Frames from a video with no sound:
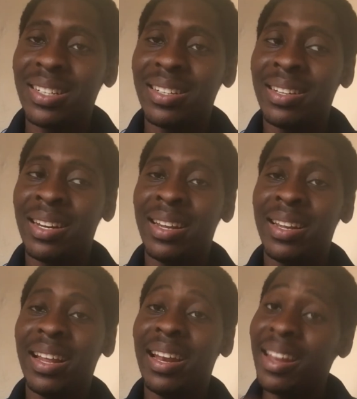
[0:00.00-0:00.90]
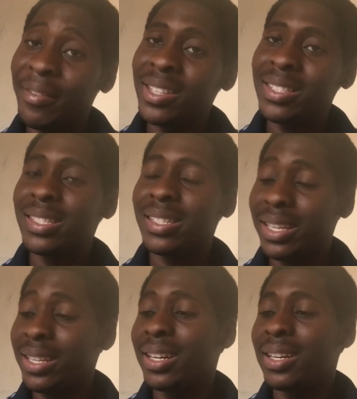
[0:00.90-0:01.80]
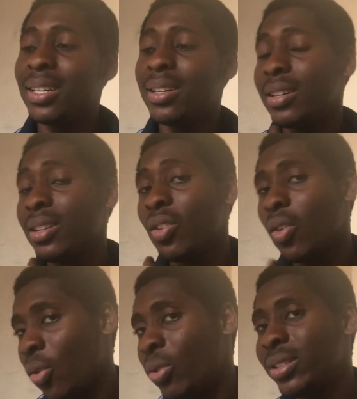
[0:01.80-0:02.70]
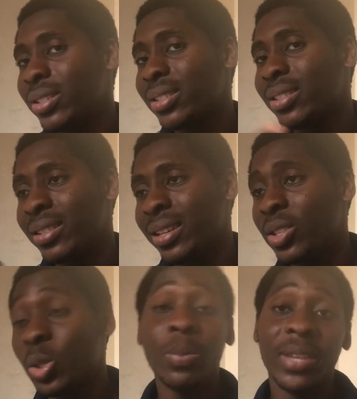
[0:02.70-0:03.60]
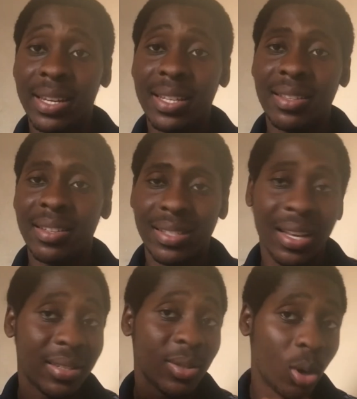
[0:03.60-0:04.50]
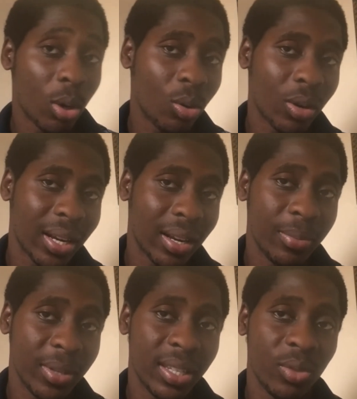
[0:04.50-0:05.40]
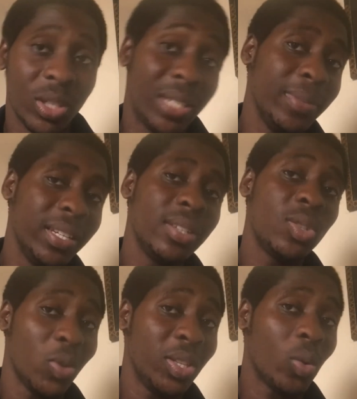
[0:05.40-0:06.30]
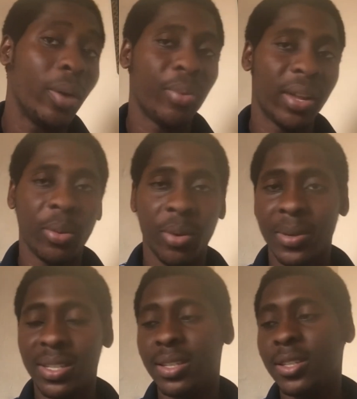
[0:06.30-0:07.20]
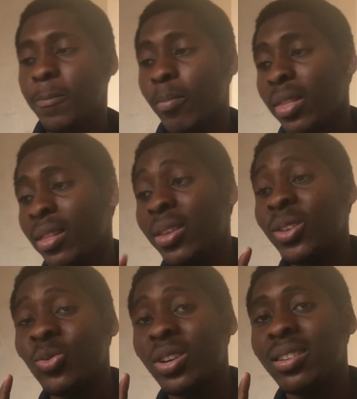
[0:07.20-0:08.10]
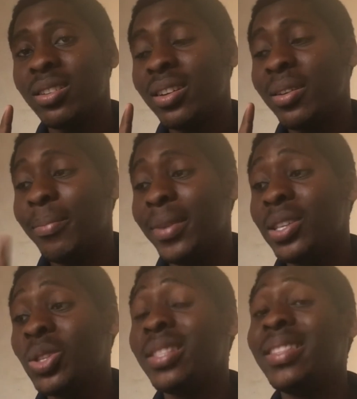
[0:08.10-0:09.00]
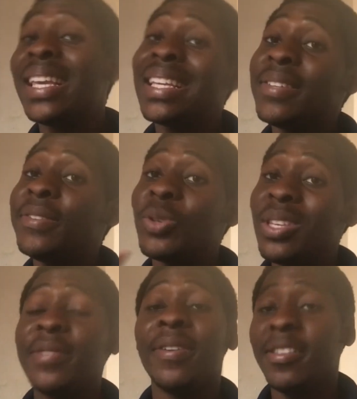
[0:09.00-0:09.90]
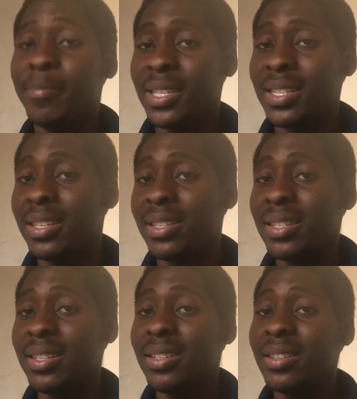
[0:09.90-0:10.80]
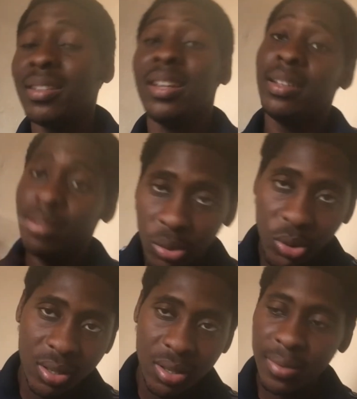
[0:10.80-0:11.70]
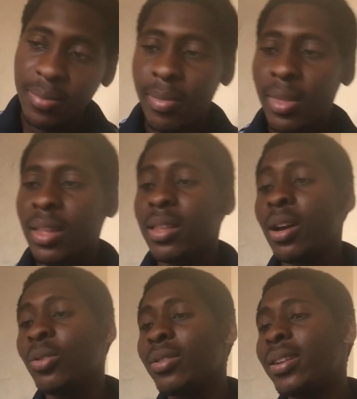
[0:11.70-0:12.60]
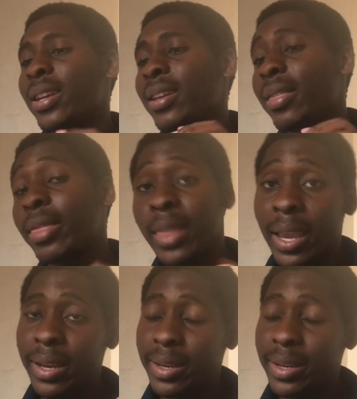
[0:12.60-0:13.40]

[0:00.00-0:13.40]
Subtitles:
the 11th Ghana on the top Guinness list. That's Go Ghana Limited, which made 21.3%. This one made negative 25% in loss. Now the third